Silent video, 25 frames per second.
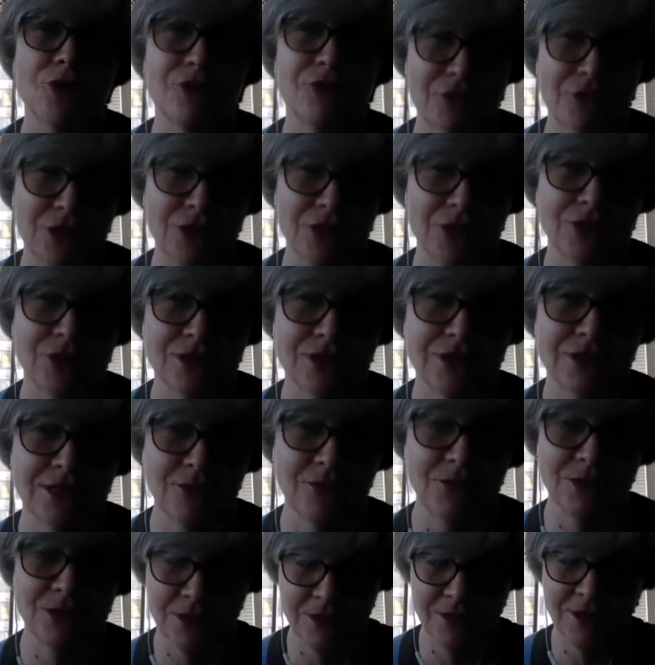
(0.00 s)
her
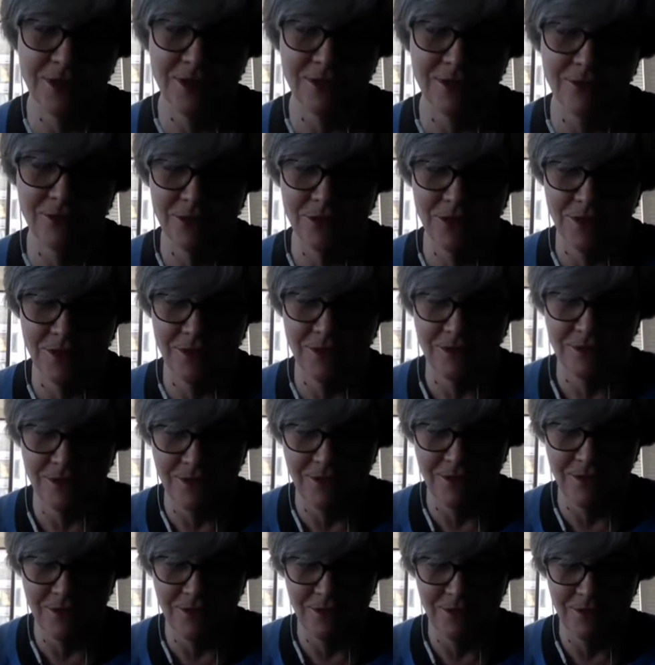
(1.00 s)
fears. It was it was
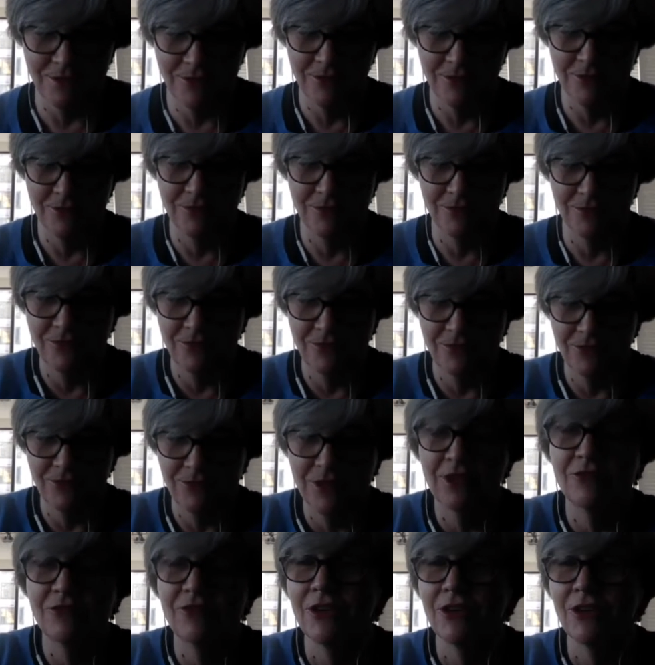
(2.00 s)

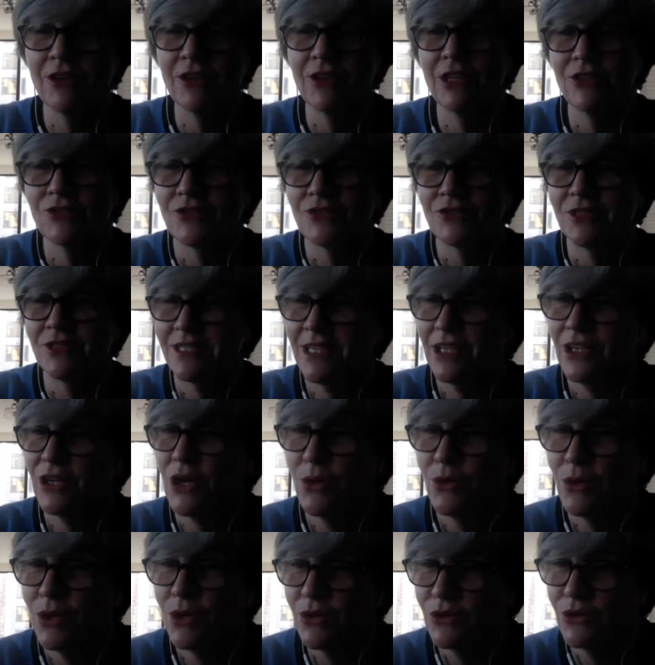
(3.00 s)
really very interesting
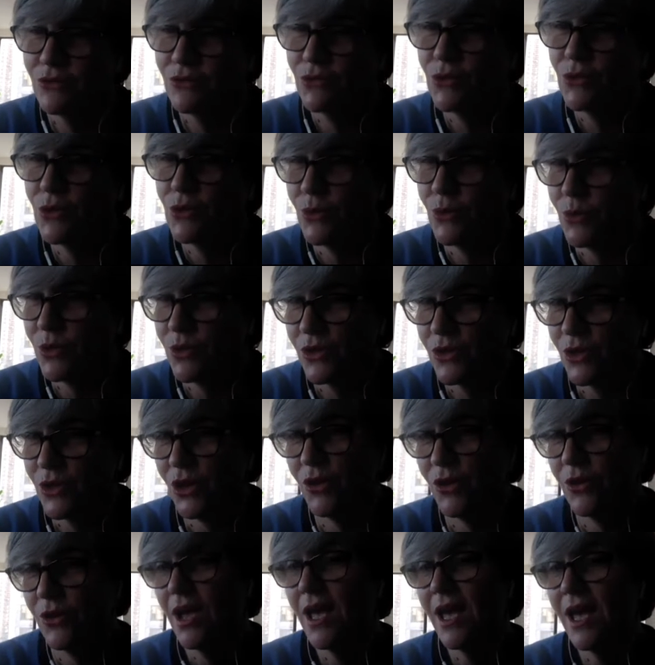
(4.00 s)
going through it with
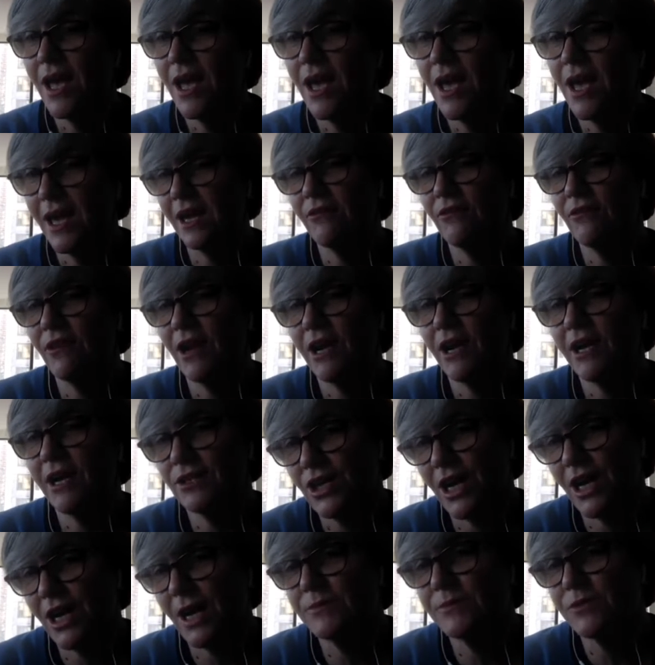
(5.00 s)
her. And I
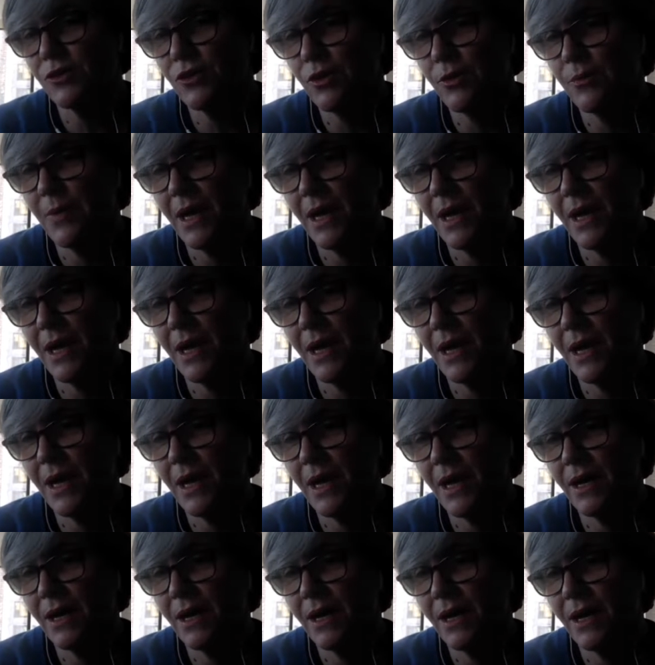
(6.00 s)
write a chapter
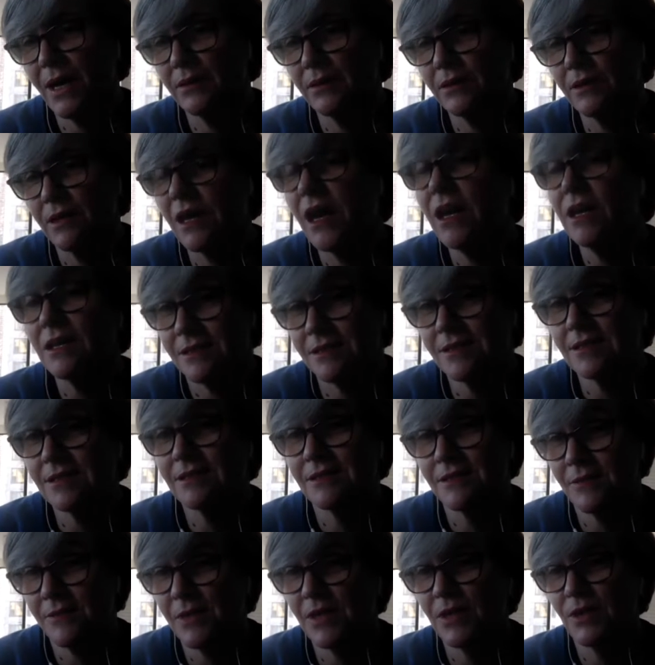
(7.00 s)
about
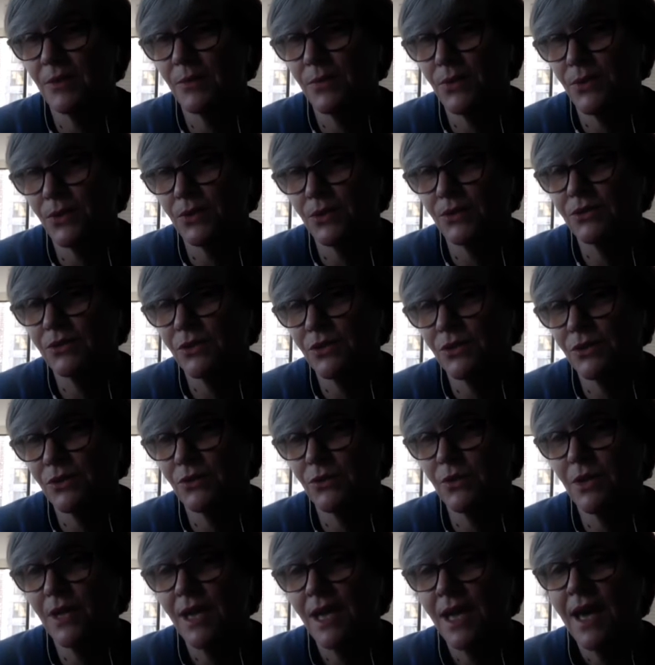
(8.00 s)
Catholicism in the book too.
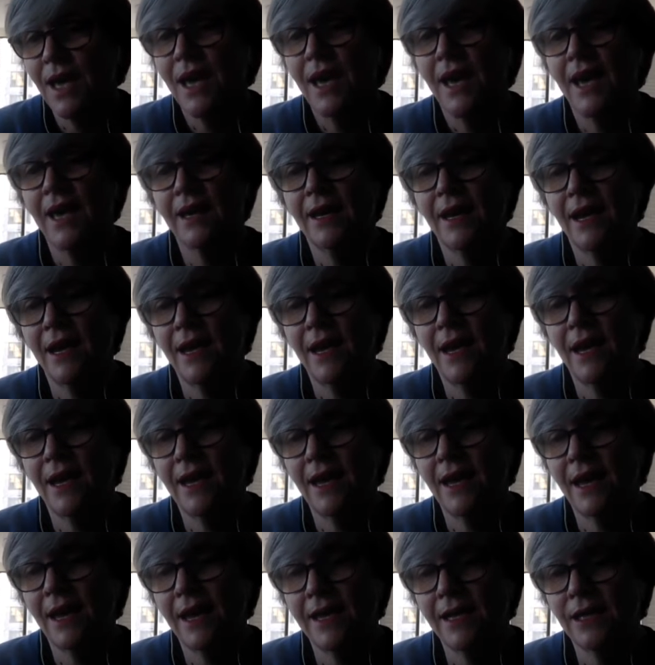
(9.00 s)
And I, I
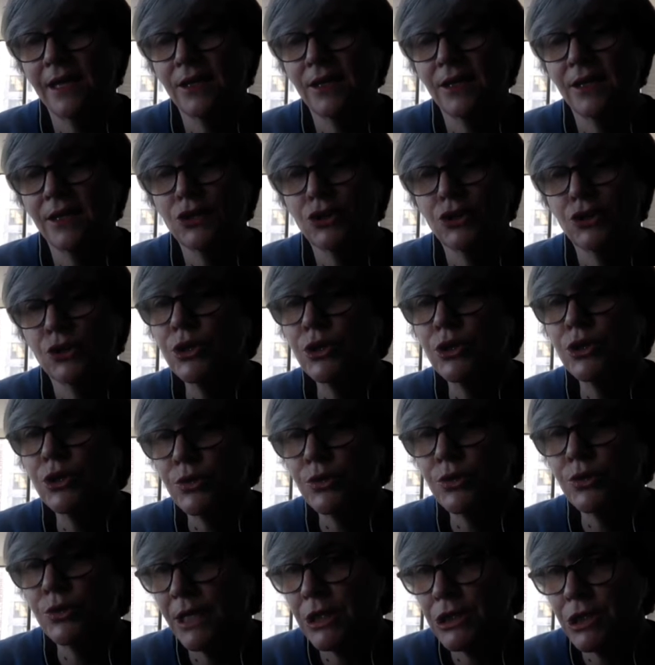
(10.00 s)
had a Jewish
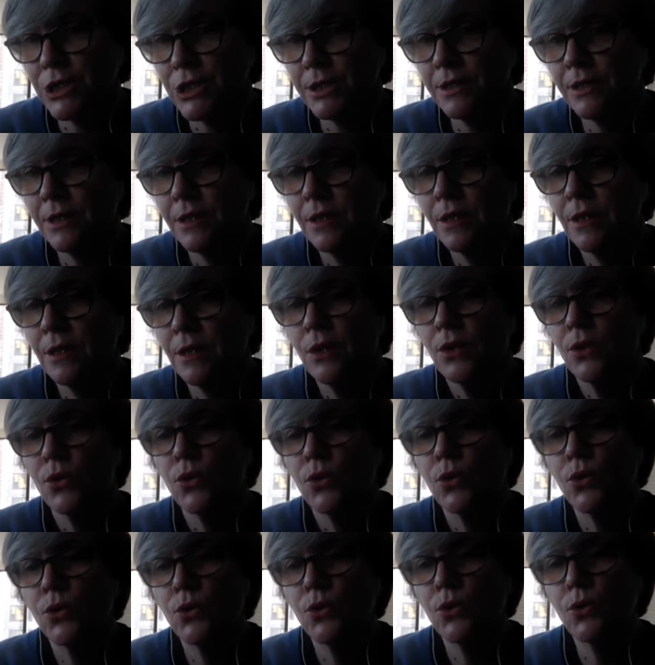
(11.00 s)
patient
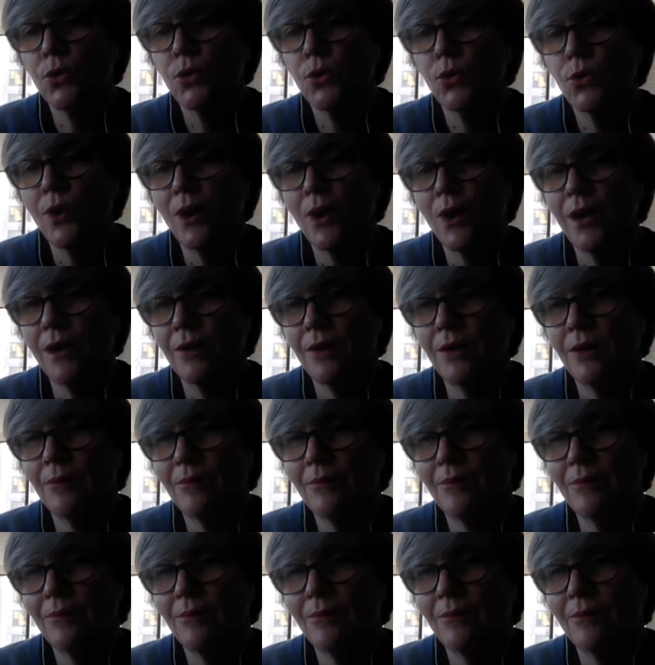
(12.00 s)
who,
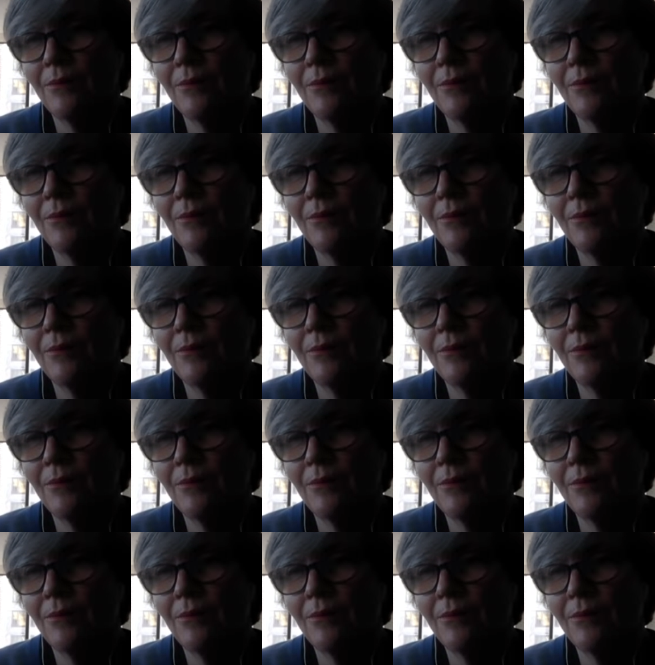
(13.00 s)
um,